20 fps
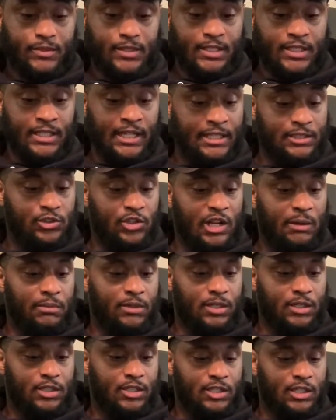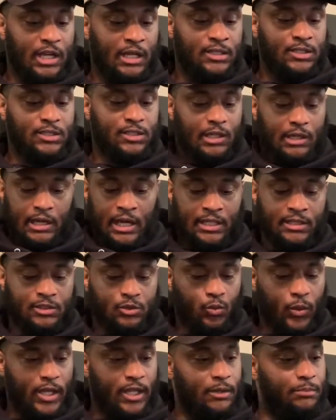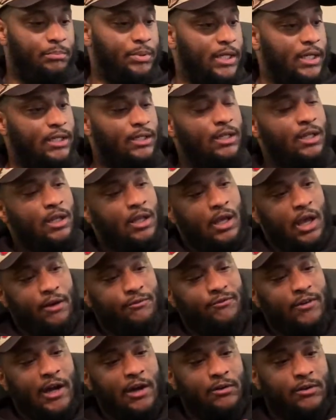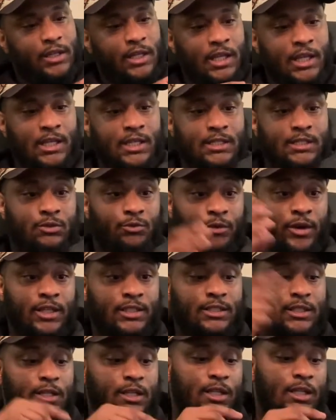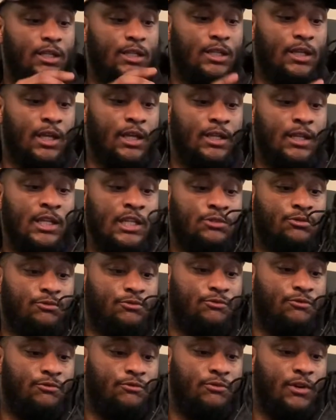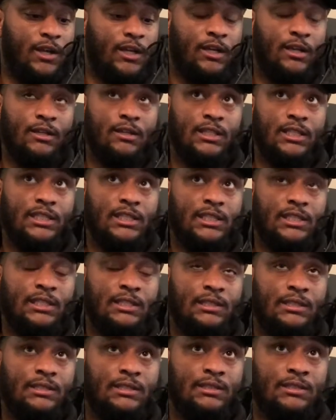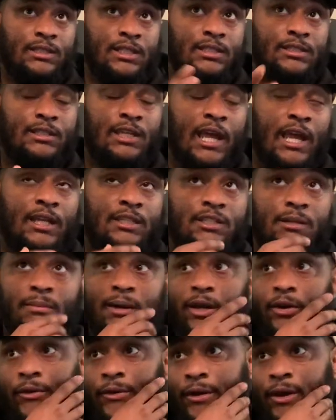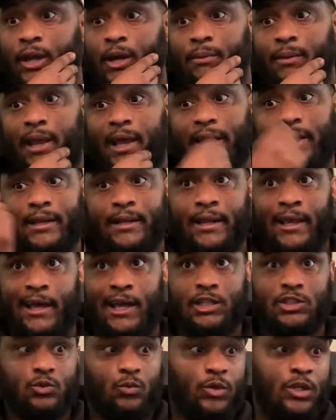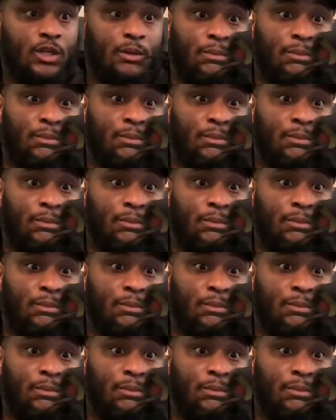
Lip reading: And I told her, I'm good. I'll just wait. But I found these recently, and these fucking... just came to my crib like last week